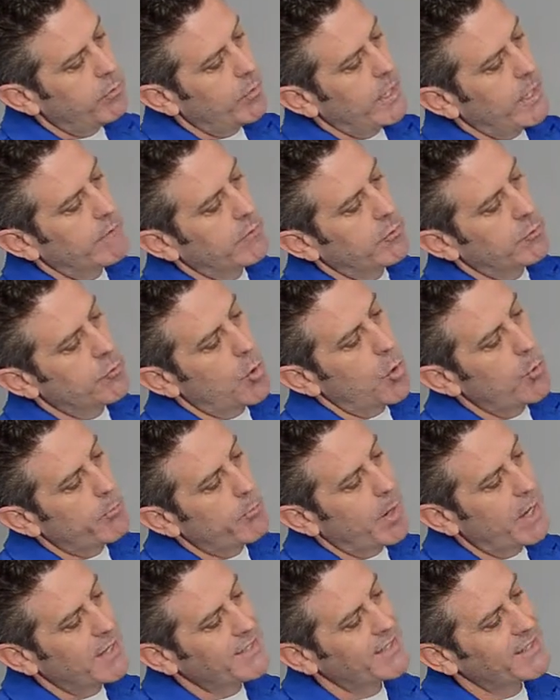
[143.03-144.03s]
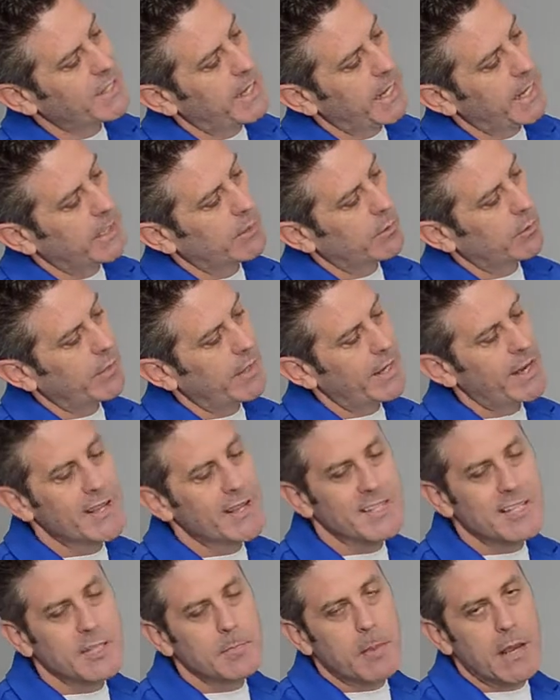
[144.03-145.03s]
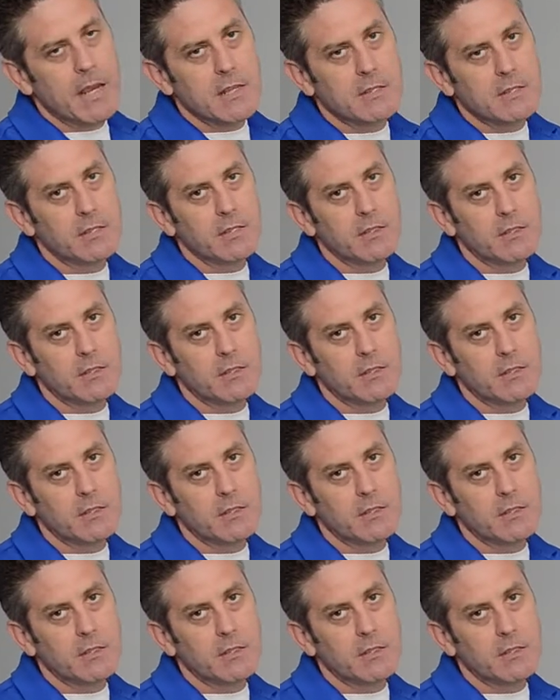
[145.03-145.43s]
We have a robust handle that has spacing,